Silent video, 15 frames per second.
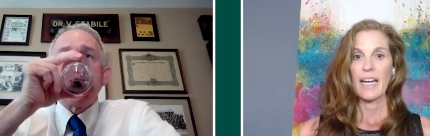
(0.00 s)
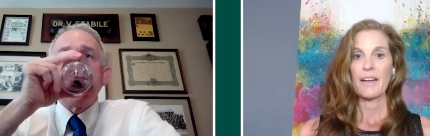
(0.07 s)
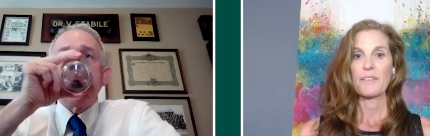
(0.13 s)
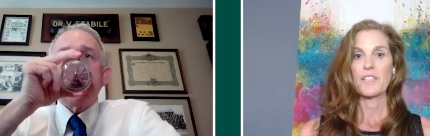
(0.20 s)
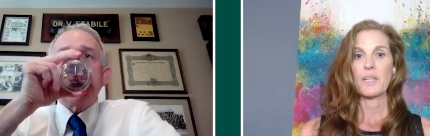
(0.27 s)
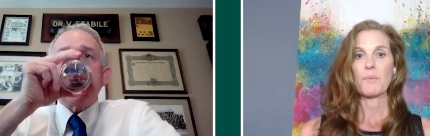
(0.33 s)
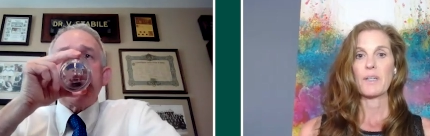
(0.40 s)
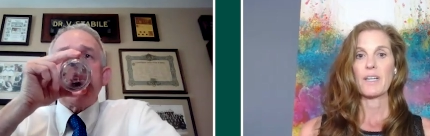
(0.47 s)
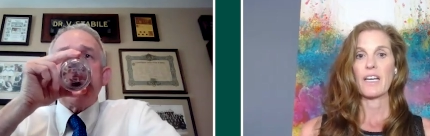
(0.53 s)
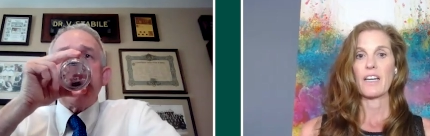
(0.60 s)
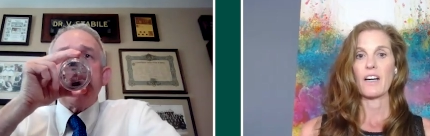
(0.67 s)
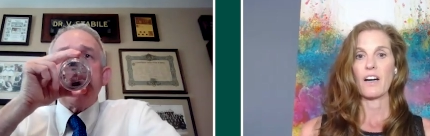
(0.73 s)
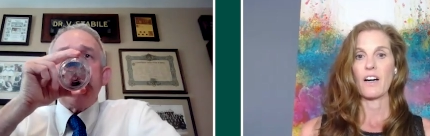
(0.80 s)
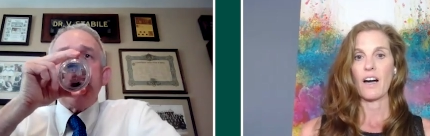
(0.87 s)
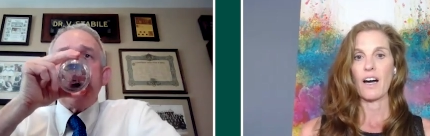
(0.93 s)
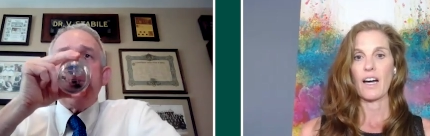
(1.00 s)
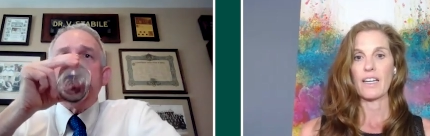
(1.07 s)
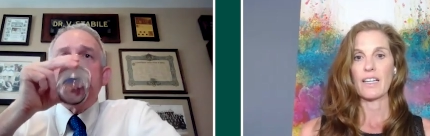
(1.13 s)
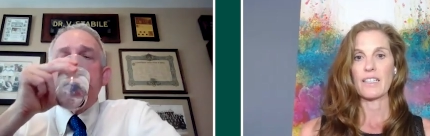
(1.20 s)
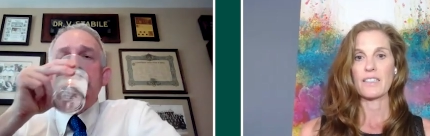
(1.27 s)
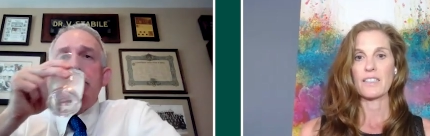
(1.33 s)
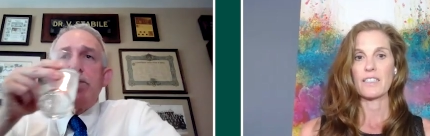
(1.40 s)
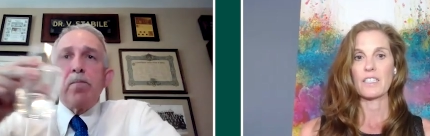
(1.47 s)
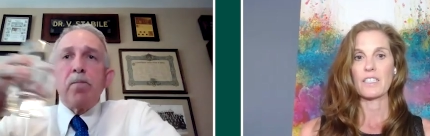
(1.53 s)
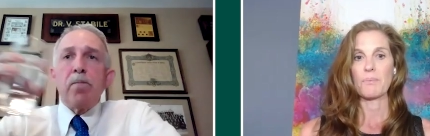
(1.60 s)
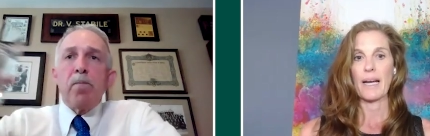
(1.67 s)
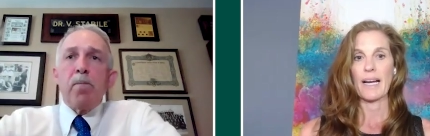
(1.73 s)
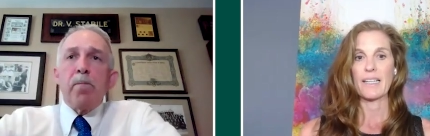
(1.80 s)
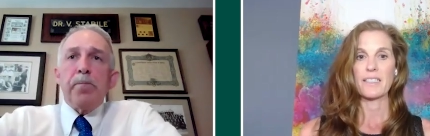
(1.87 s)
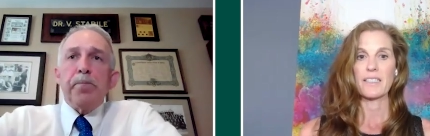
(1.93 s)
Speaker 1: If someone in our audience
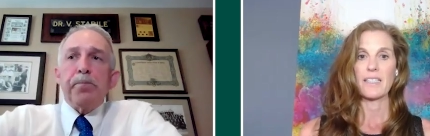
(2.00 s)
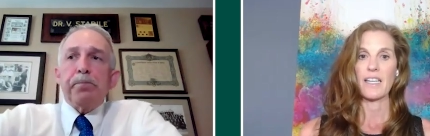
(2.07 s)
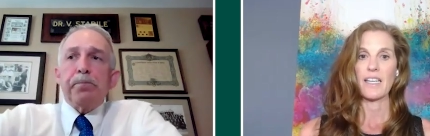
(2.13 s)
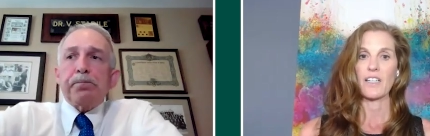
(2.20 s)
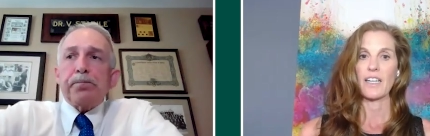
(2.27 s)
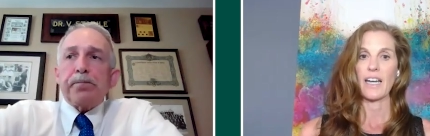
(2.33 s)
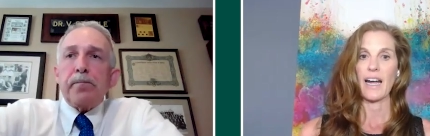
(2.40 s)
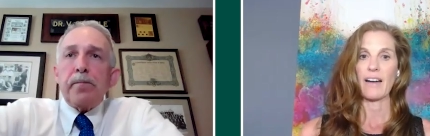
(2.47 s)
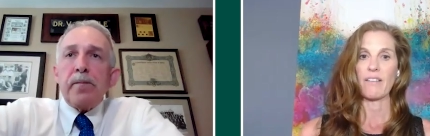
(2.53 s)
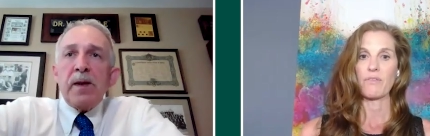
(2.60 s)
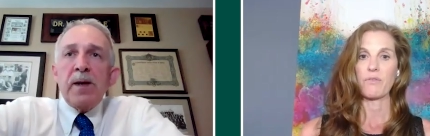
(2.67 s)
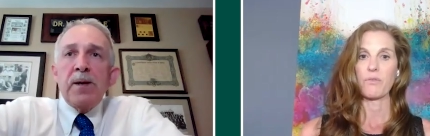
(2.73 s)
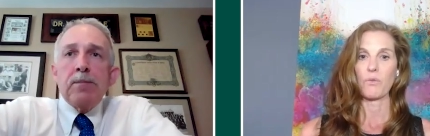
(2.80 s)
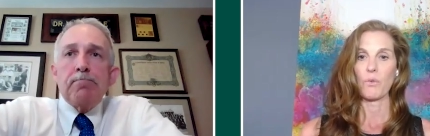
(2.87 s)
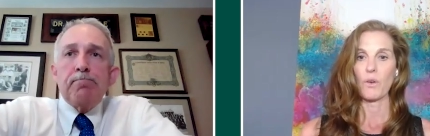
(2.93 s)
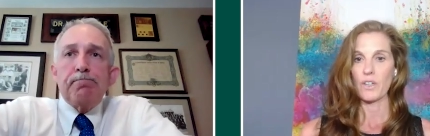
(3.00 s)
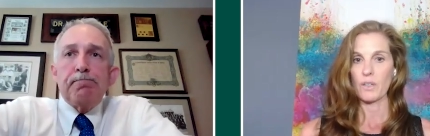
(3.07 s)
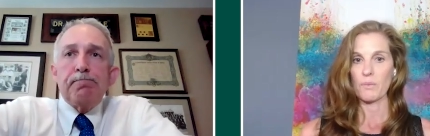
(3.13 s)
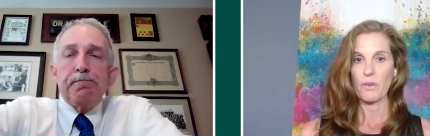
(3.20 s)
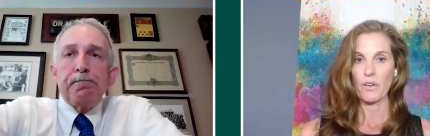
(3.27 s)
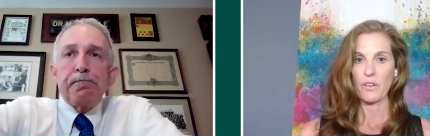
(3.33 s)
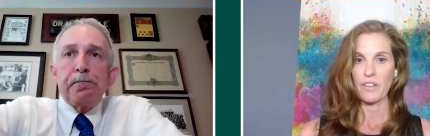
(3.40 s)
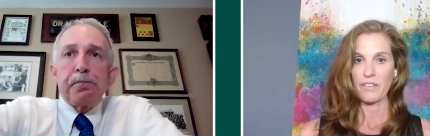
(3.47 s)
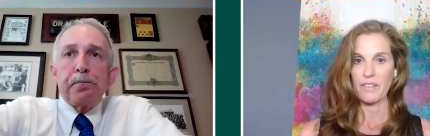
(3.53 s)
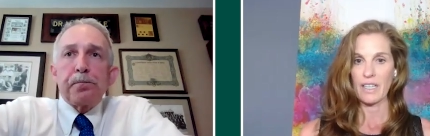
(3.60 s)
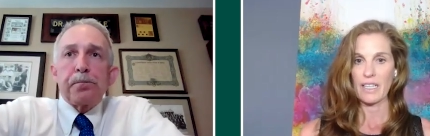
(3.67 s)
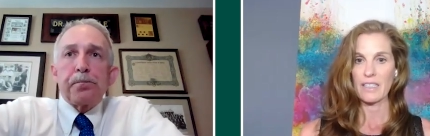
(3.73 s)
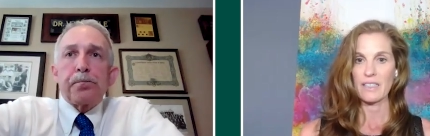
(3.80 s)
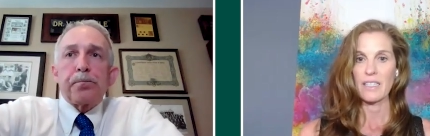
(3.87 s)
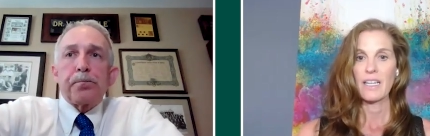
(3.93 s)
suspects they could have one or both of
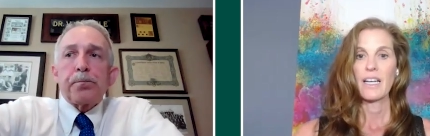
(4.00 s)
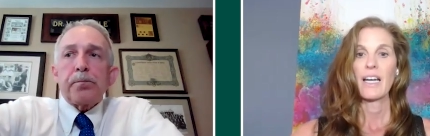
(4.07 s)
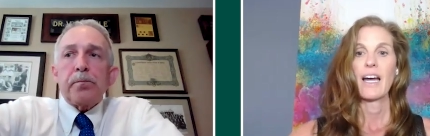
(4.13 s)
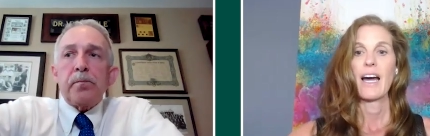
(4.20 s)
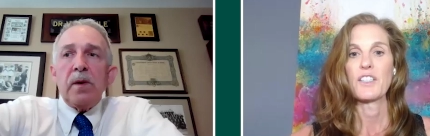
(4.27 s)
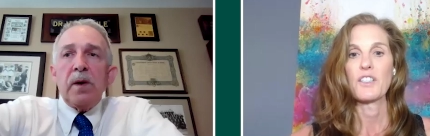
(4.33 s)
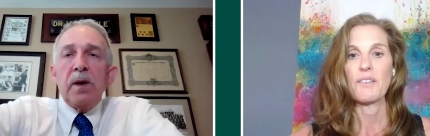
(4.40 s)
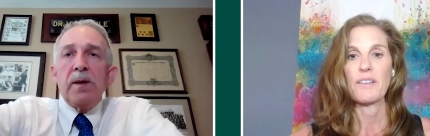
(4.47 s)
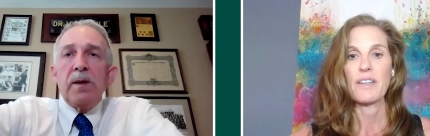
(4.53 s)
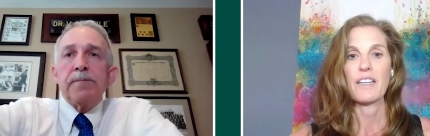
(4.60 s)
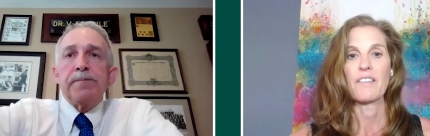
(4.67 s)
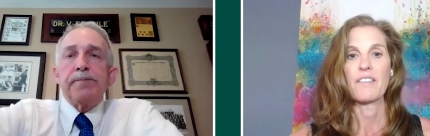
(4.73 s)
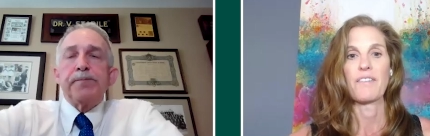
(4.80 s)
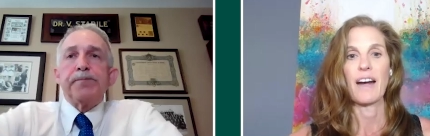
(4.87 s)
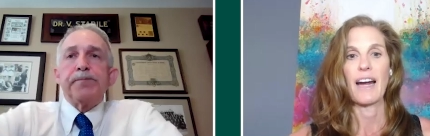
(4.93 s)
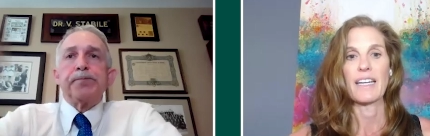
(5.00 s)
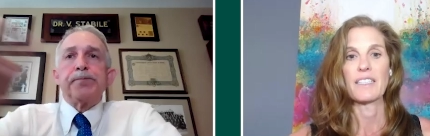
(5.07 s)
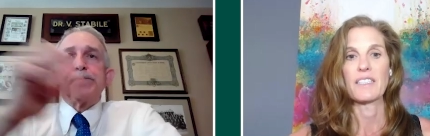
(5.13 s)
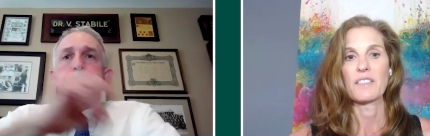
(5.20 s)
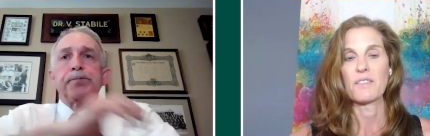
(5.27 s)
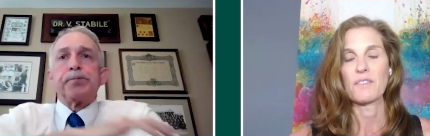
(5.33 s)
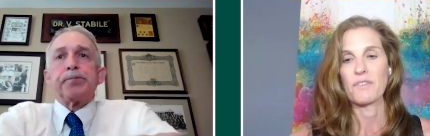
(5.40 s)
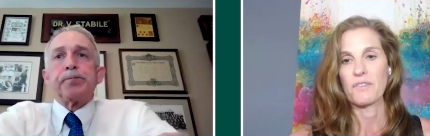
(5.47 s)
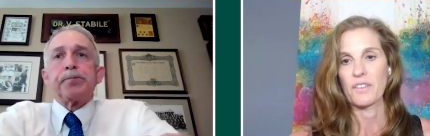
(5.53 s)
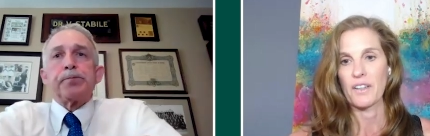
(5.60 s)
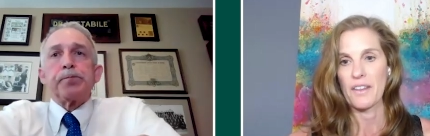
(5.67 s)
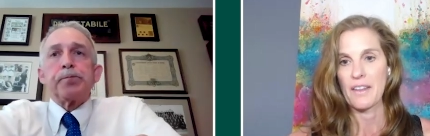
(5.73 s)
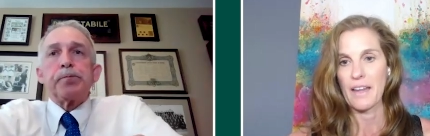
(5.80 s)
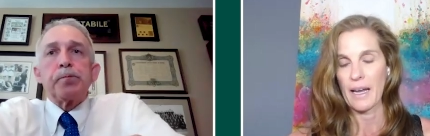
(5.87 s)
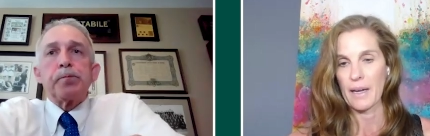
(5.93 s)
these, do you have any advice for
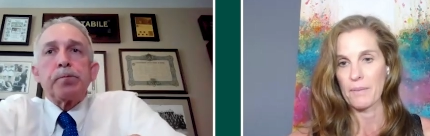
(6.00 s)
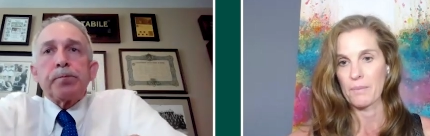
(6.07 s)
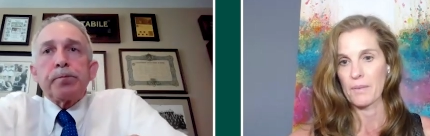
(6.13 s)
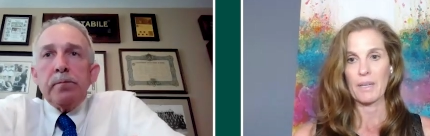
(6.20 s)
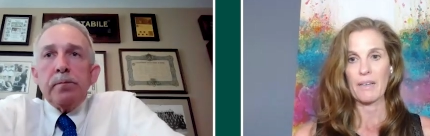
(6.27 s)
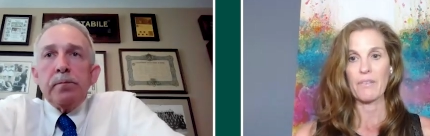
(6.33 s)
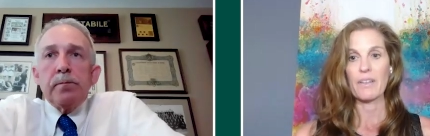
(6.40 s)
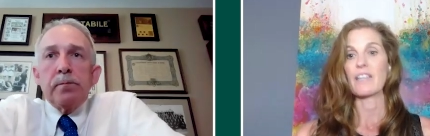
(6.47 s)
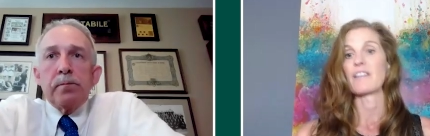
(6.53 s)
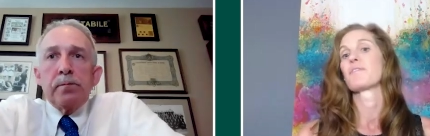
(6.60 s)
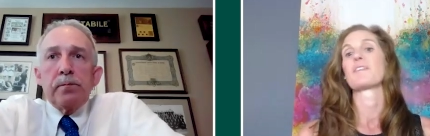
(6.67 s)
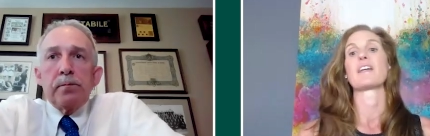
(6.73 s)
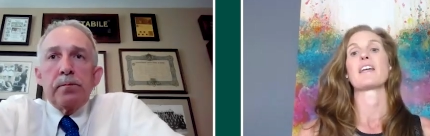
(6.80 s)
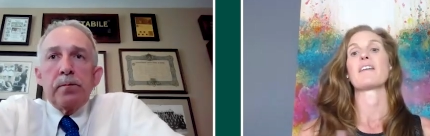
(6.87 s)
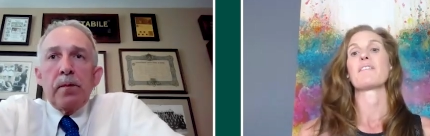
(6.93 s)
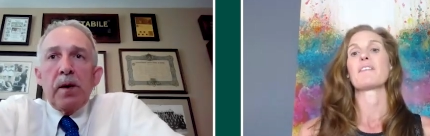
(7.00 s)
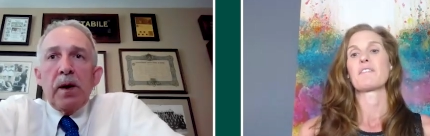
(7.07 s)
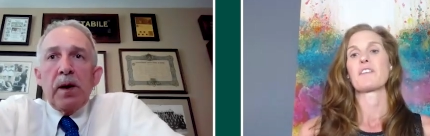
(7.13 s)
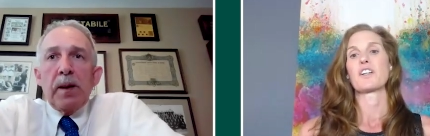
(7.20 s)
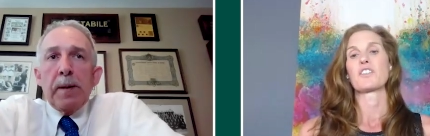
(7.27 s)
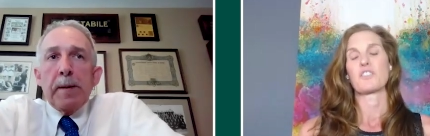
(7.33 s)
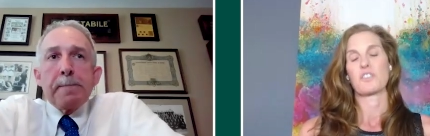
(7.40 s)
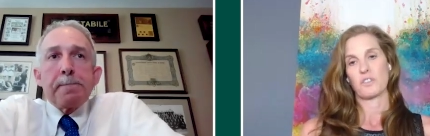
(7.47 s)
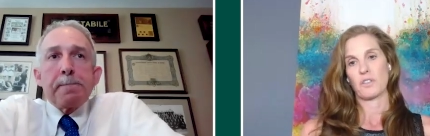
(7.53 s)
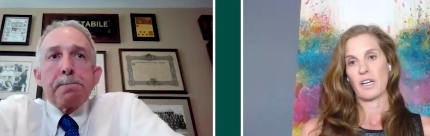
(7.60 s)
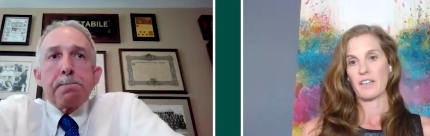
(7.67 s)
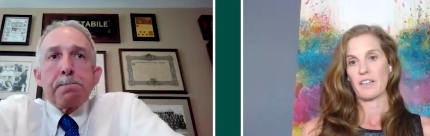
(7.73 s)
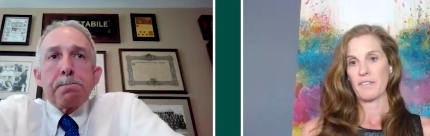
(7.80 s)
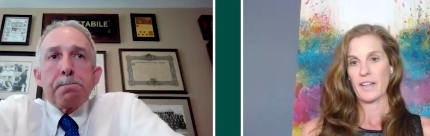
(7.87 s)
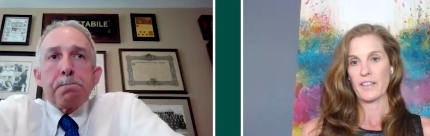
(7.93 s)
them, even if even if they're just
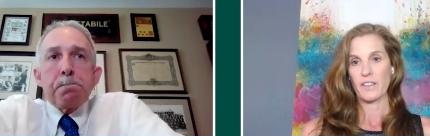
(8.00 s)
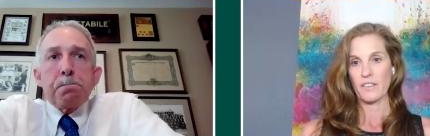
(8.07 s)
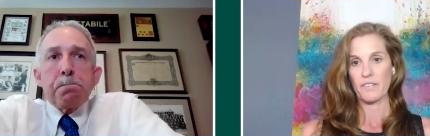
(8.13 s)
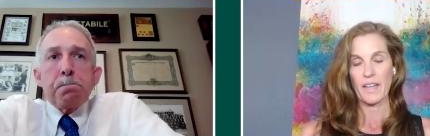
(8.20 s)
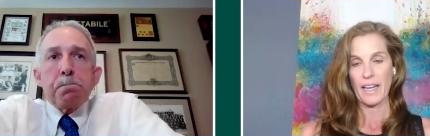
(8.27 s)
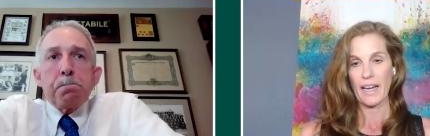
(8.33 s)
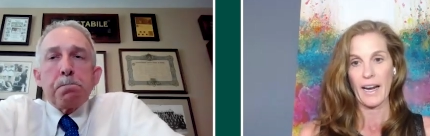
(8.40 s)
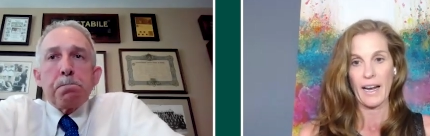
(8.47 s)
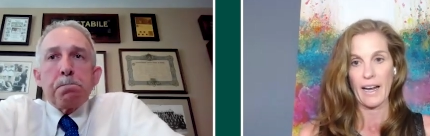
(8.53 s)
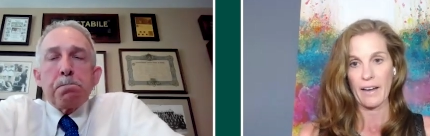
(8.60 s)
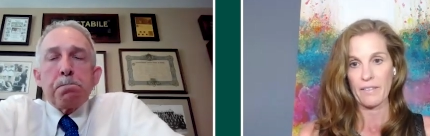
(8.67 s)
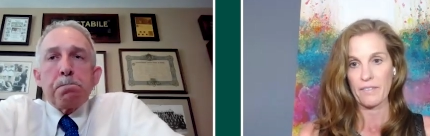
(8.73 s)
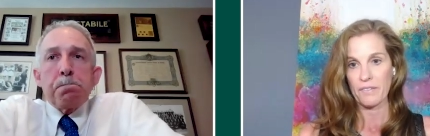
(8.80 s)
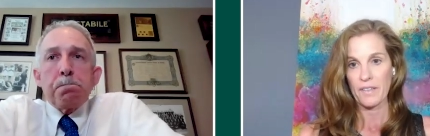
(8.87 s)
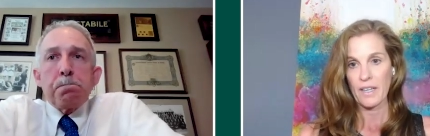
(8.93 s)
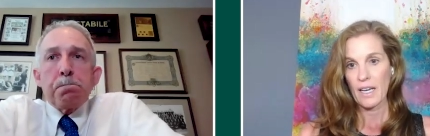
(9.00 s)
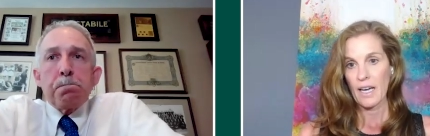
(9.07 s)
trying to find out if they have